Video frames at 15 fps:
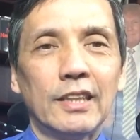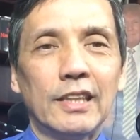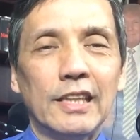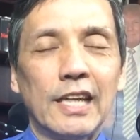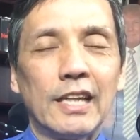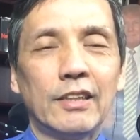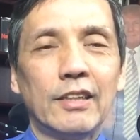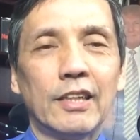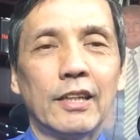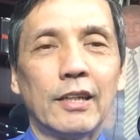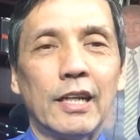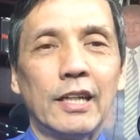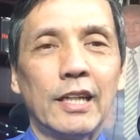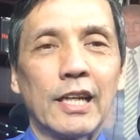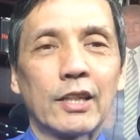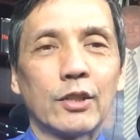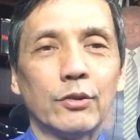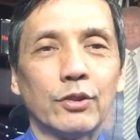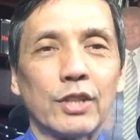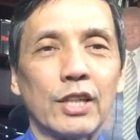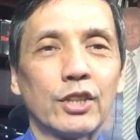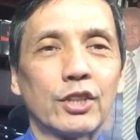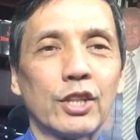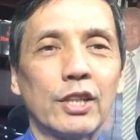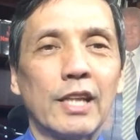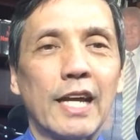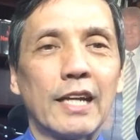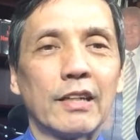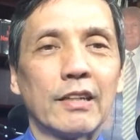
any accusation that